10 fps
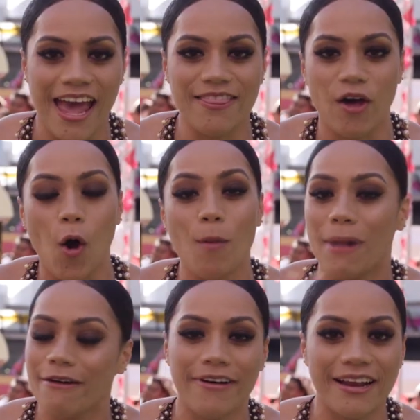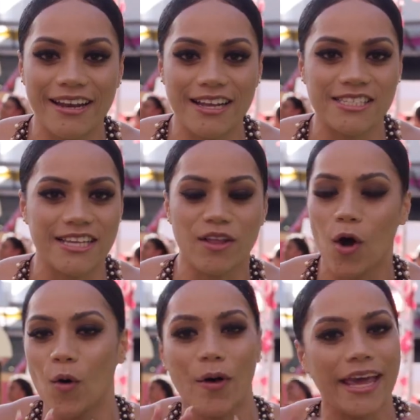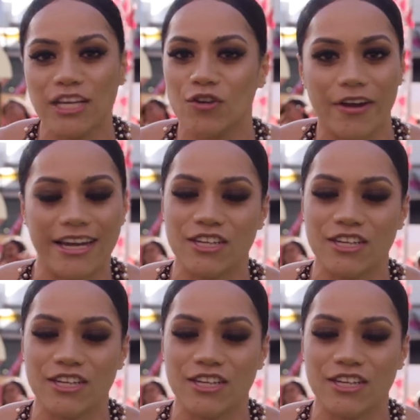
and the whole Mafana-ness and the whole extra